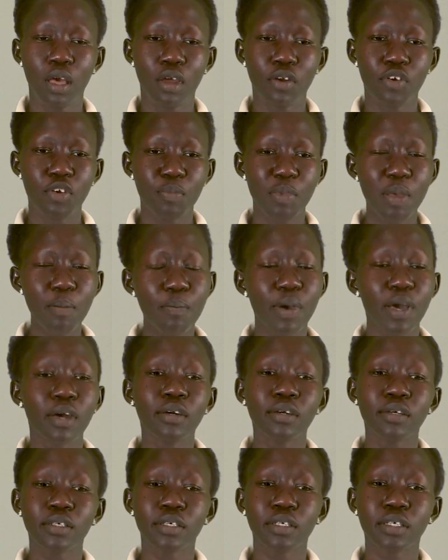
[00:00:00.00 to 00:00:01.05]

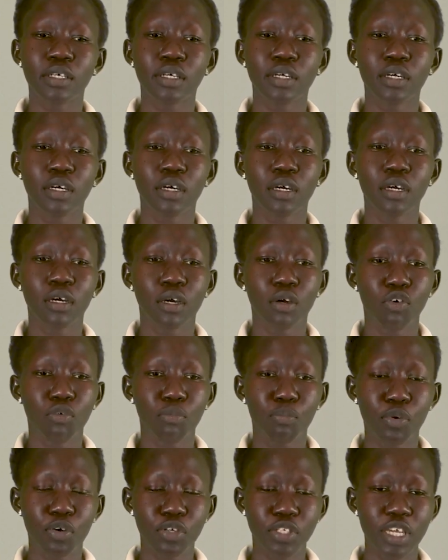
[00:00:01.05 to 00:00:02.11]
Remember,
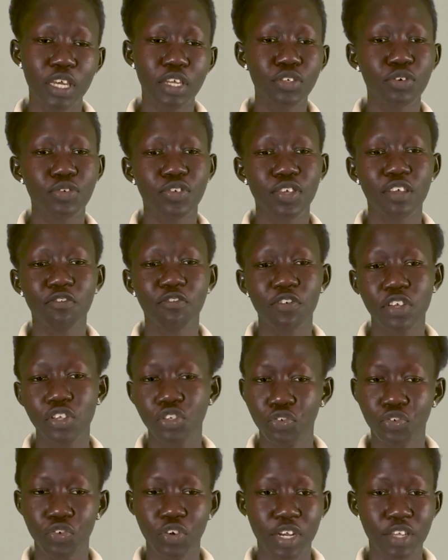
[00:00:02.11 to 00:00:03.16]
potatoes and French
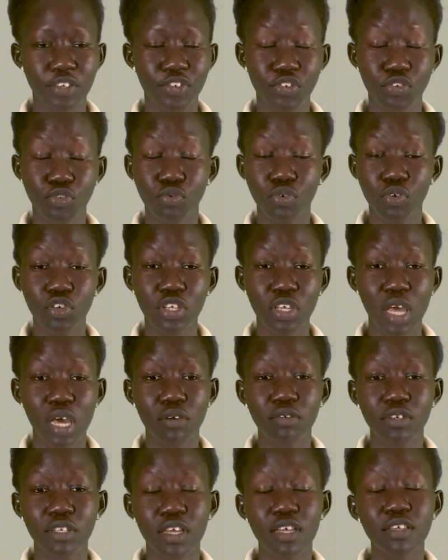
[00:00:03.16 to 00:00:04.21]
fries do not
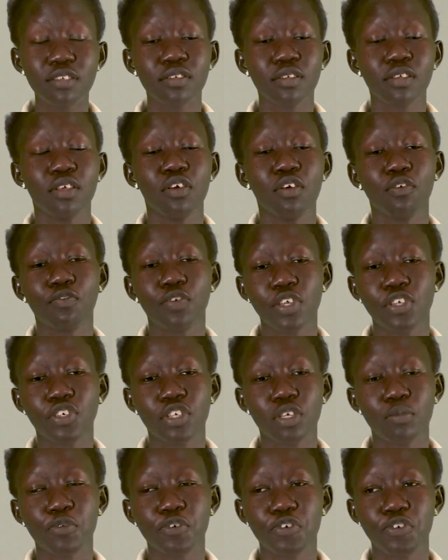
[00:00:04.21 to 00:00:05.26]
count as
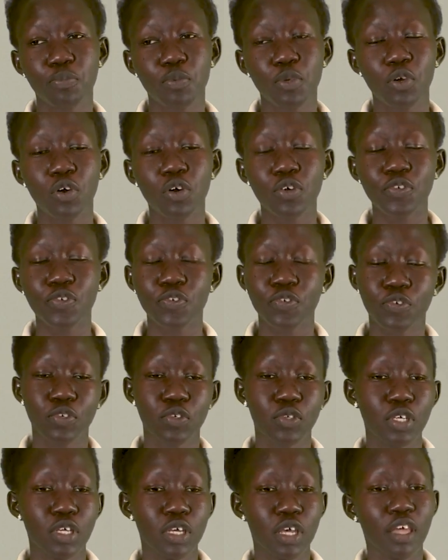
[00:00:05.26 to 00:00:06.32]
vegetables because
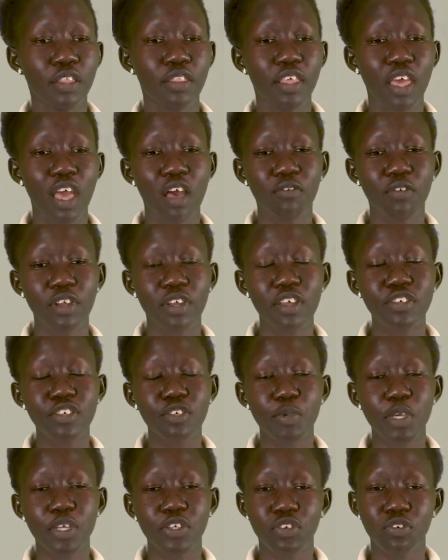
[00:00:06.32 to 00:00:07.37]
they have an
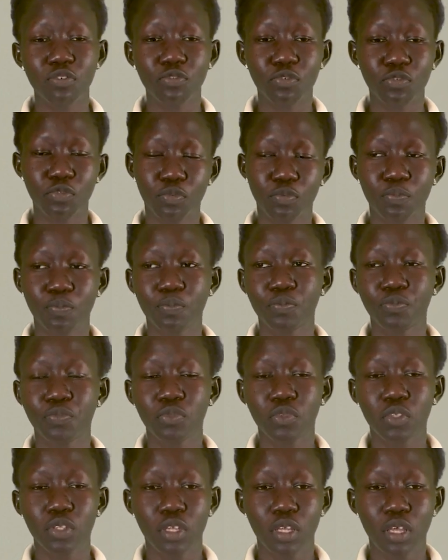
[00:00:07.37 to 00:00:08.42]
aspect of
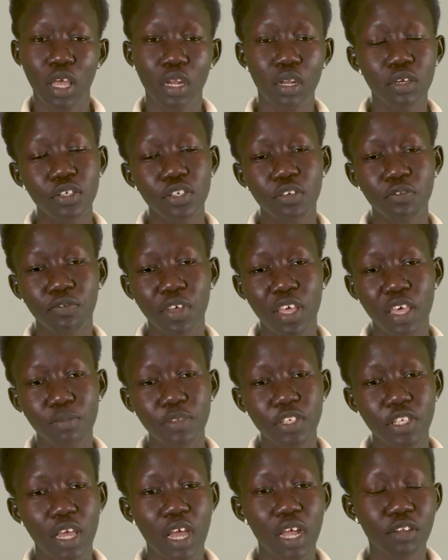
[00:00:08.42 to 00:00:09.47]
a lot of
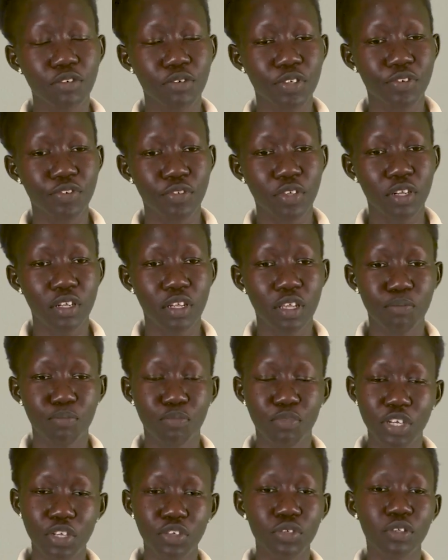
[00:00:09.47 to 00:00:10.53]
empty calories that they
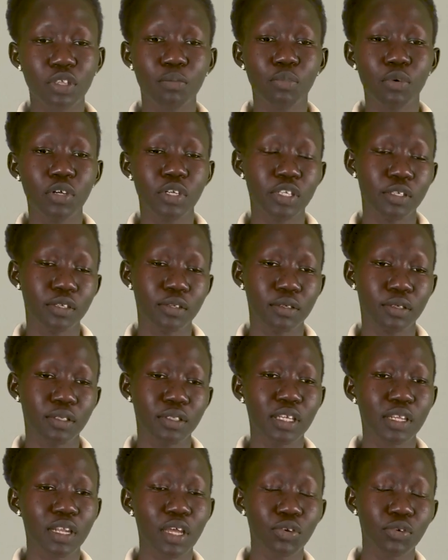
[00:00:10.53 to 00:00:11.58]
bring to the body
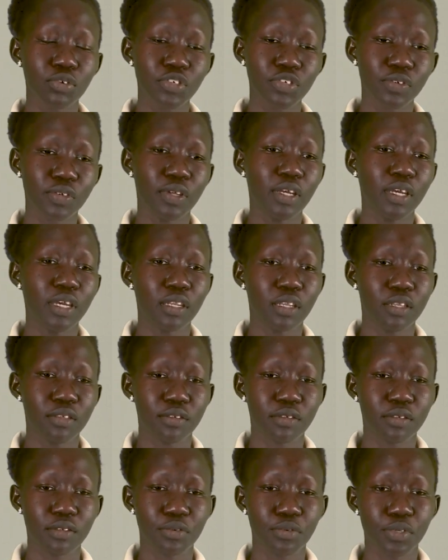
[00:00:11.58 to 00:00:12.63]
that are not
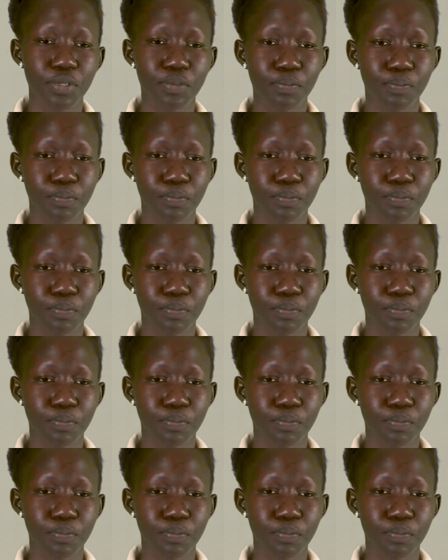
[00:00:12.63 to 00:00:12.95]
necessary.